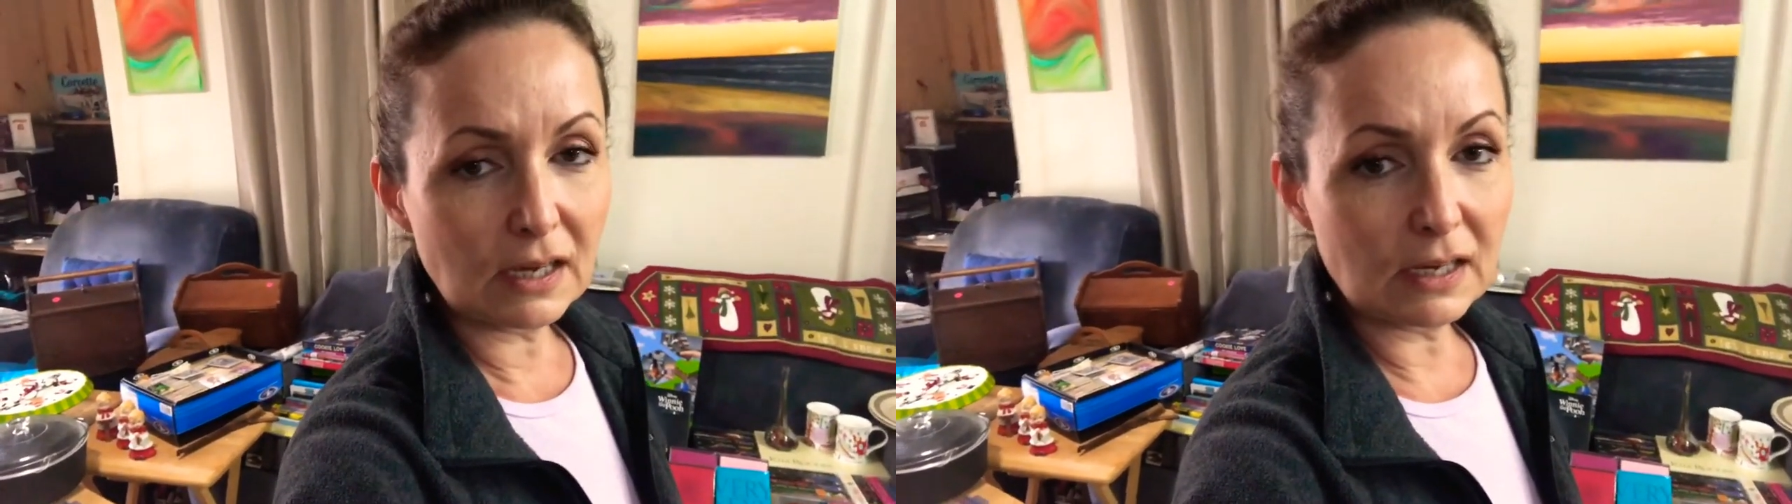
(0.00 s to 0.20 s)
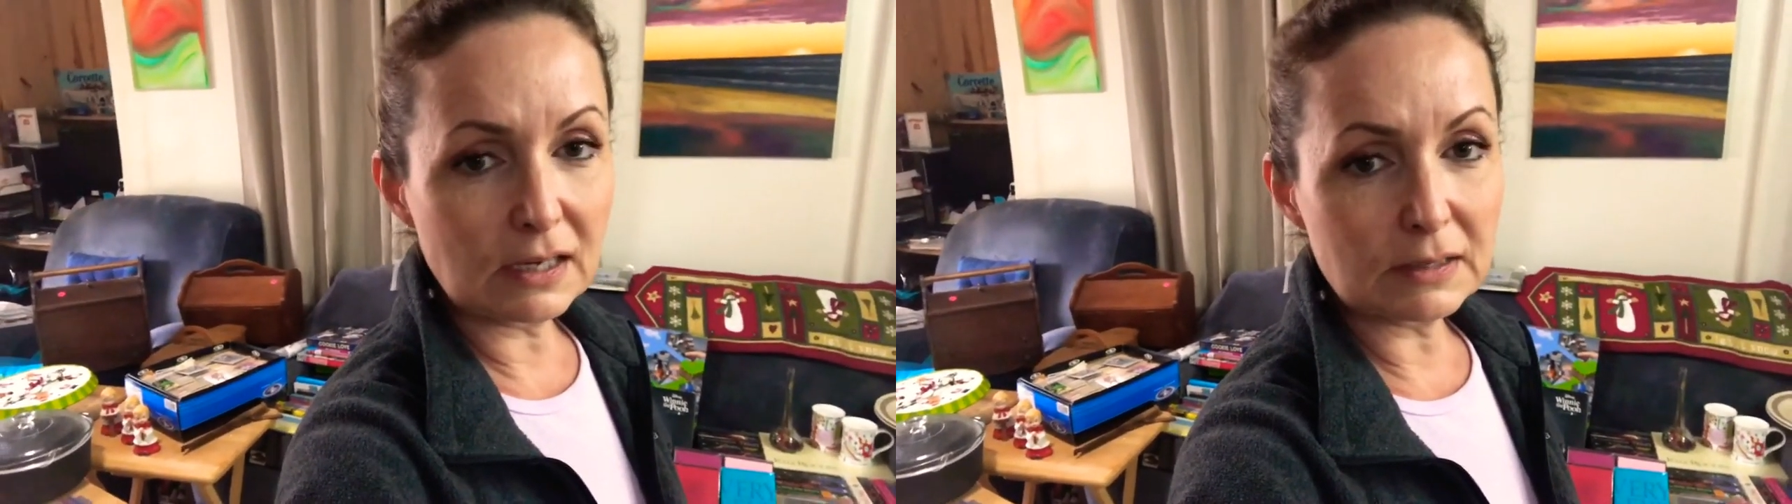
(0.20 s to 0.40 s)

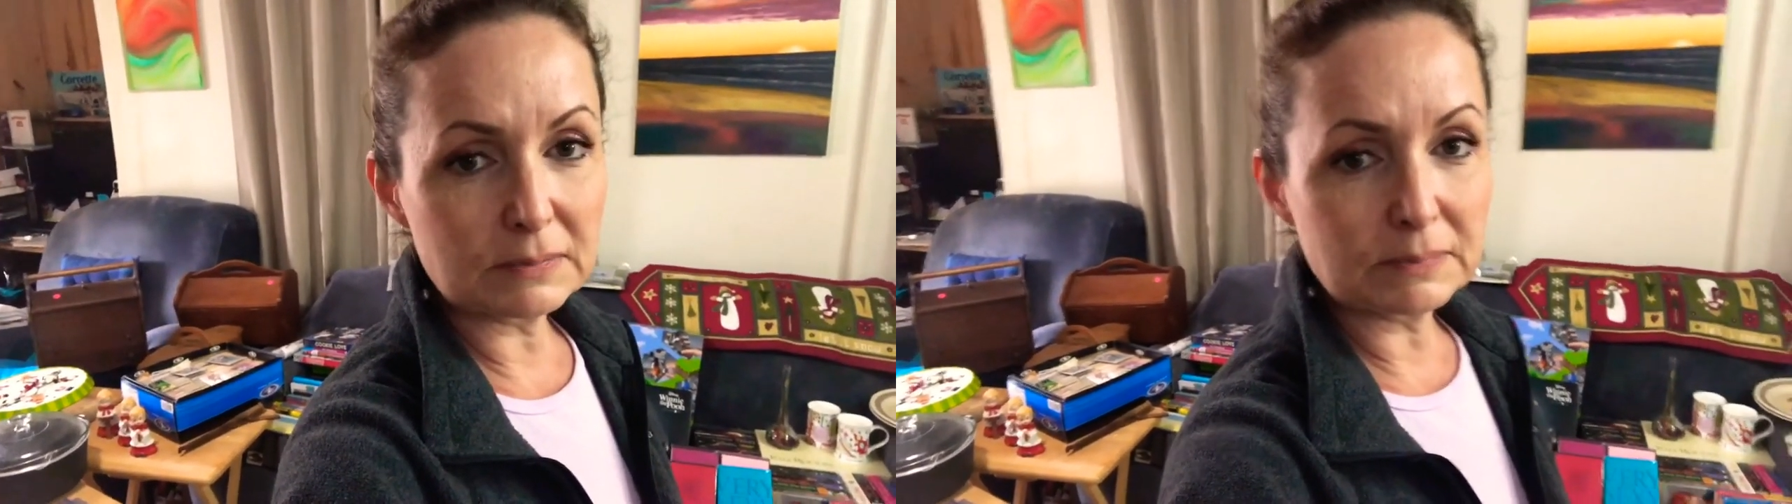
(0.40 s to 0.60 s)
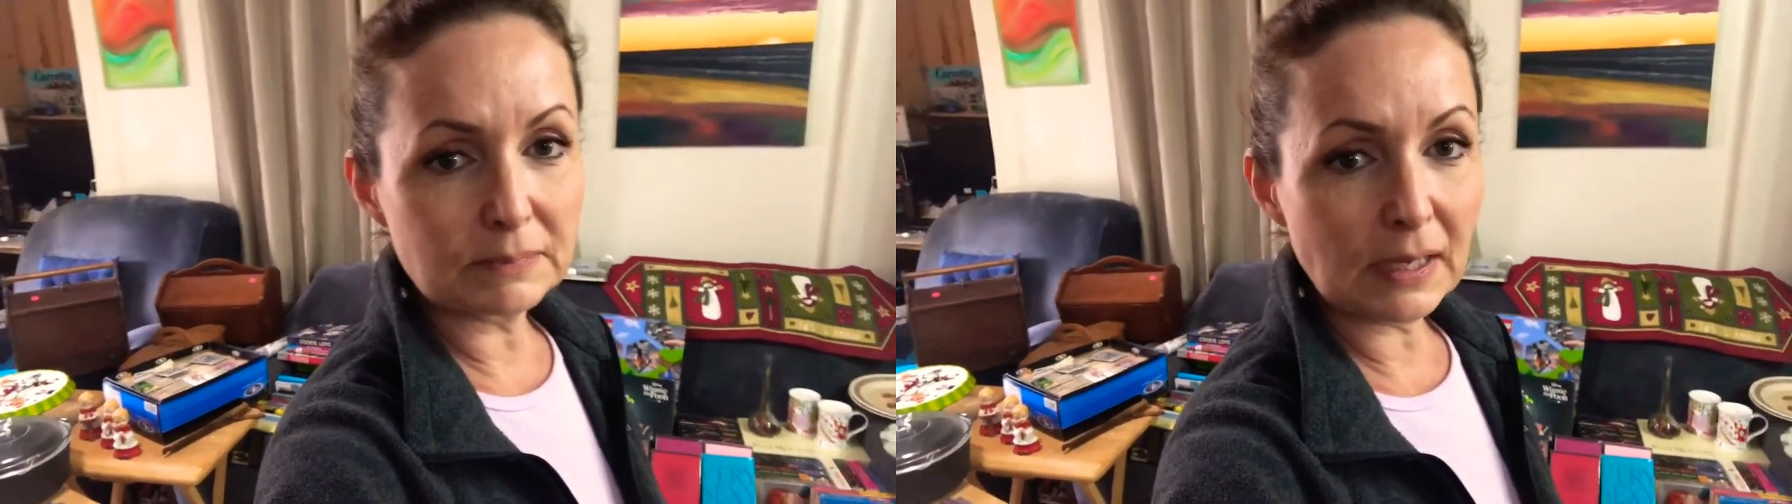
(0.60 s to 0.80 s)

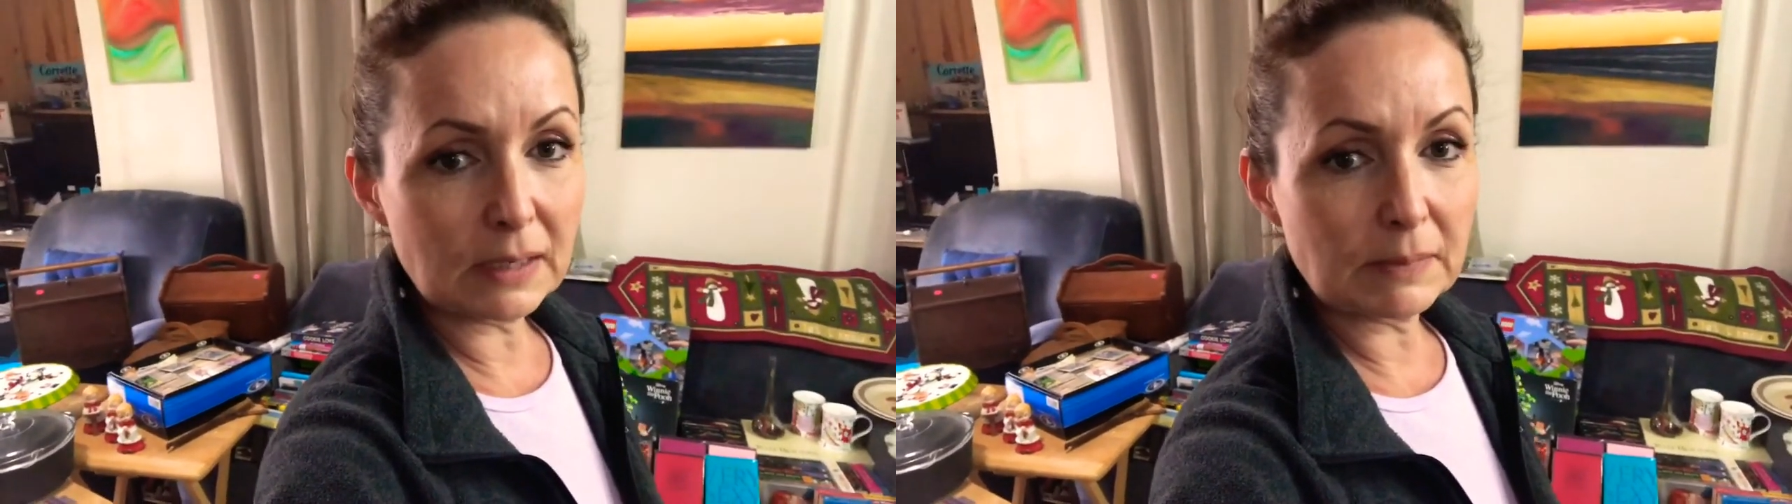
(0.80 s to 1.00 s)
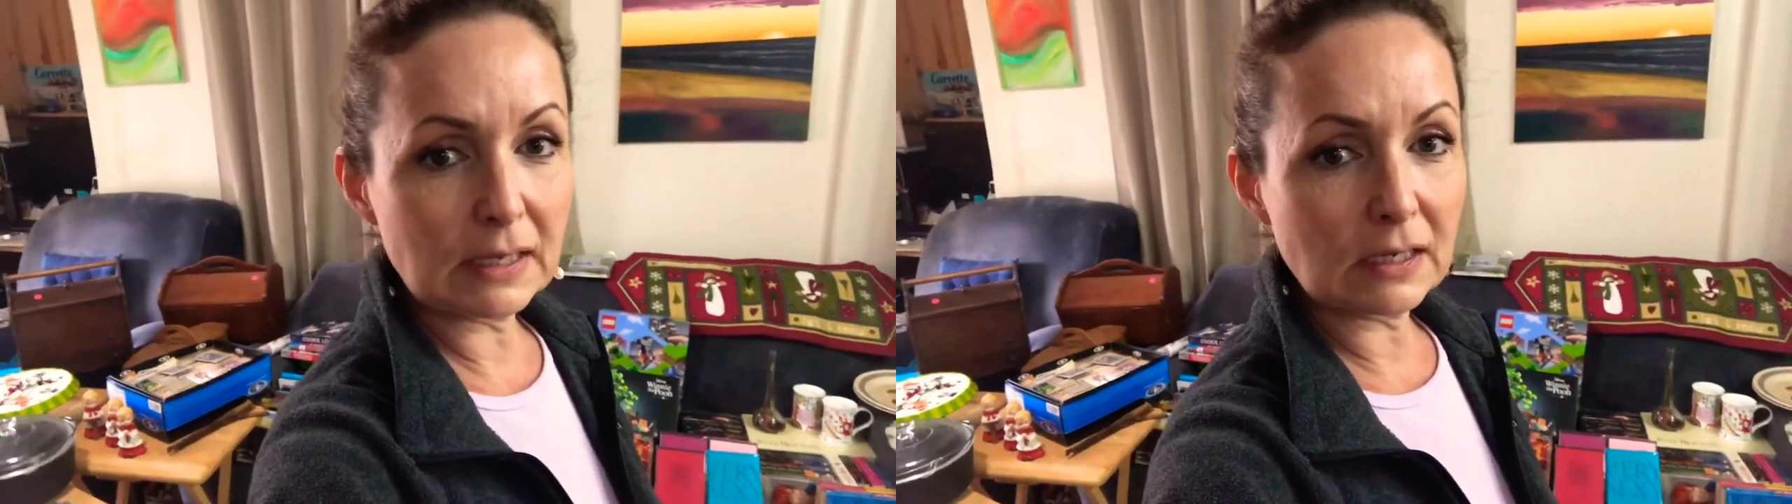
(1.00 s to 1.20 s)
um, and may